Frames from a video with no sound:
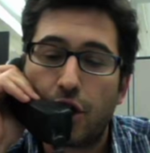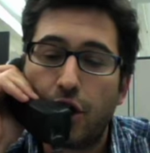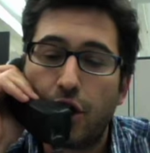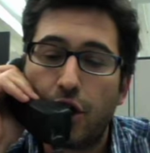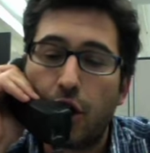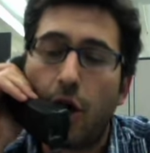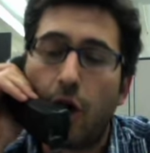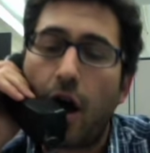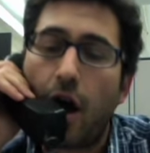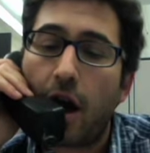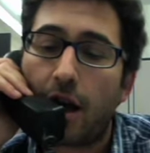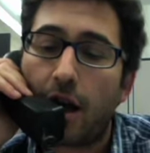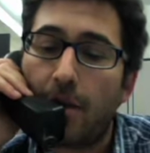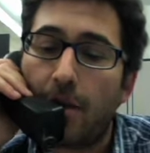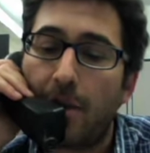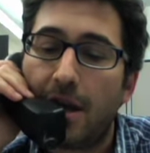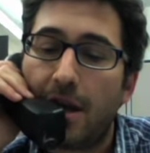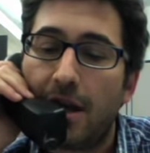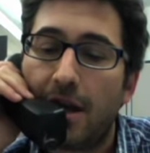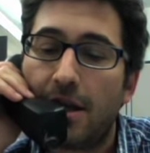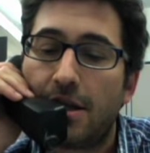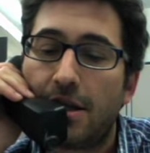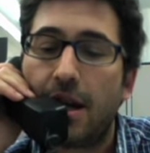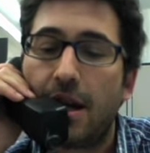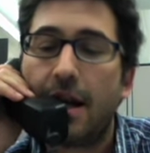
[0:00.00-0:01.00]
your argument
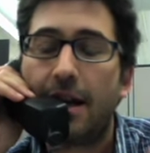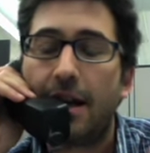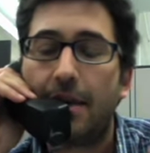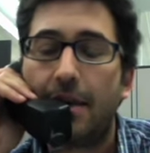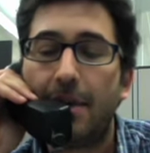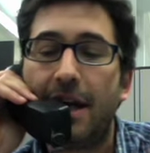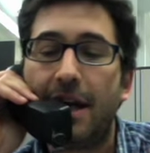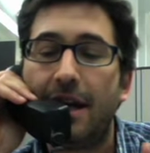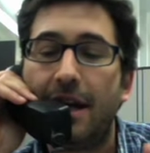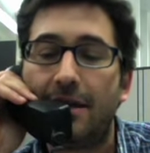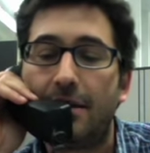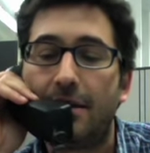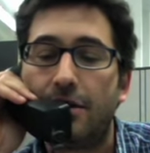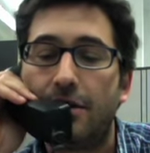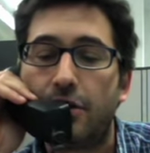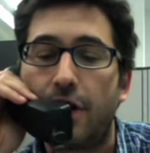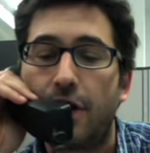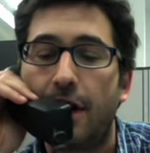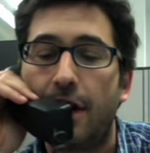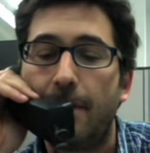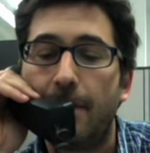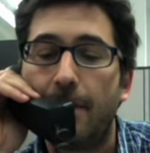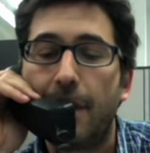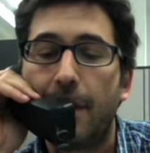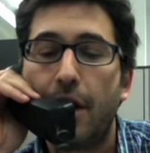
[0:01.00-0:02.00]
is, let me get this
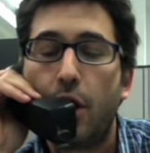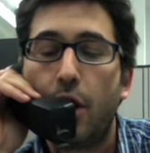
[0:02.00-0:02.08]
straight,